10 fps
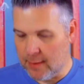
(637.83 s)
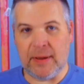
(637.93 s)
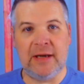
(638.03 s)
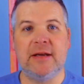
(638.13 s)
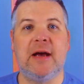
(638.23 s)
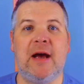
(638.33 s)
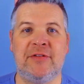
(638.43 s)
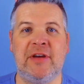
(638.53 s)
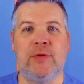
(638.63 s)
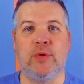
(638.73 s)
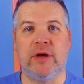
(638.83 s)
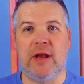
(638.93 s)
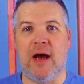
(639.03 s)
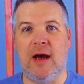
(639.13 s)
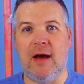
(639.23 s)
But I tell you what,
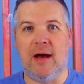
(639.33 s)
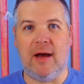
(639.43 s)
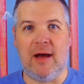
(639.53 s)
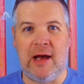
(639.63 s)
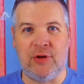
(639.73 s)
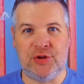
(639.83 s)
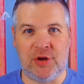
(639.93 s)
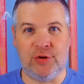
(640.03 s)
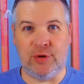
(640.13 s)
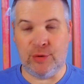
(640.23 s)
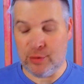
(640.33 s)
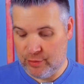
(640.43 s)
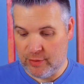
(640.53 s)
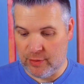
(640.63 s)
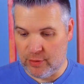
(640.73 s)
I'll show you
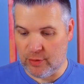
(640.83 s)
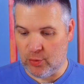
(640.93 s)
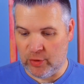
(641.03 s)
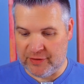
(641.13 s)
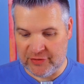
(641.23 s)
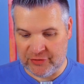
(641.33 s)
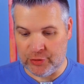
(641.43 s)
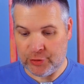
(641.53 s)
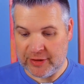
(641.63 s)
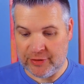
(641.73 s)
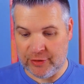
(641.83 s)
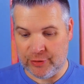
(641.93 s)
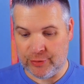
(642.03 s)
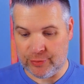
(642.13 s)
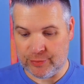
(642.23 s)
what this tool can
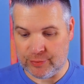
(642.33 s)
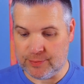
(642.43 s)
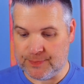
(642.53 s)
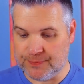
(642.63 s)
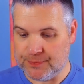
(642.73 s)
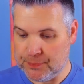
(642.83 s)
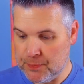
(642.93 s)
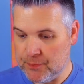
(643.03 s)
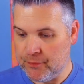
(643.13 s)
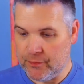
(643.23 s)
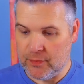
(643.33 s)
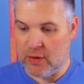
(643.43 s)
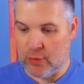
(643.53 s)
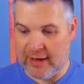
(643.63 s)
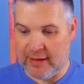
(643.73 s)
do
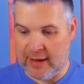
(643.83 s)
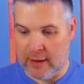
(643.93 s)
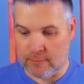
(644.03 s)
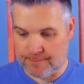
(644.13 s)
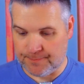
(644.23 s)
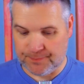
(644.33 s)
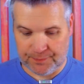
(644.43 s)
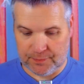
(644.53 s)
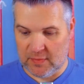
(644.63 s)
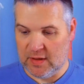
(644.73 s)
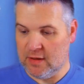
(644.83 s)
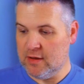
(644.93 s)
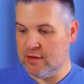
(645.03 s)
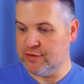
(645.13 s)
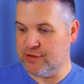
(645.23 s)
right now.
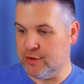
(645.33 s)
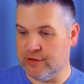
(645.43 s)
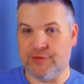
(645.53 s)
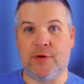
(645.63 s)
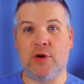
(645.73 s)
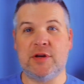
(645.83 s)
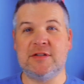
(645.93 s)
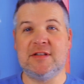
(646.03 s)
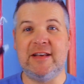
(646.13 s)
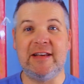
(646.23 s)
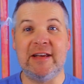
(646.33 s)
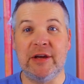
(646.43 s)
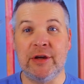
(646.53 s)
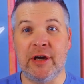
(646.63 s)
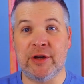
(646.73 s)
So as far as the
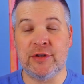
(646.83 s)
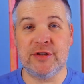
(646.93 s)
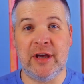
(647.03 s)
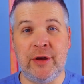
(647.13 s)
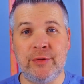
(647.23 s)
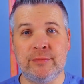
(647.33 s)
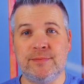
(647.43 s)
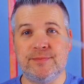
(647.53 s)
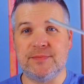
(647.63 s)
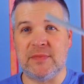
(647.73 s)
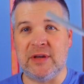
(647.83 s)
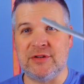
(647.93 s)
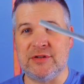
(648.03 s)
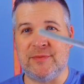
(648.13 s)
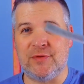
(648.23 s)
cutters go,
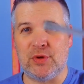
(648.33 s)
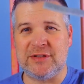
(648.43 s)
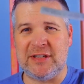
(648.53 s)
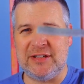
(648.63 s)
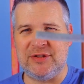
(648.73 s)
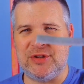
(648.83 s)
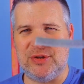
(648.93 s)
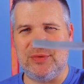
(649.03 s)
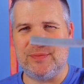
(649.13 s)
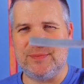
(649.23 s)
here's some 14-2.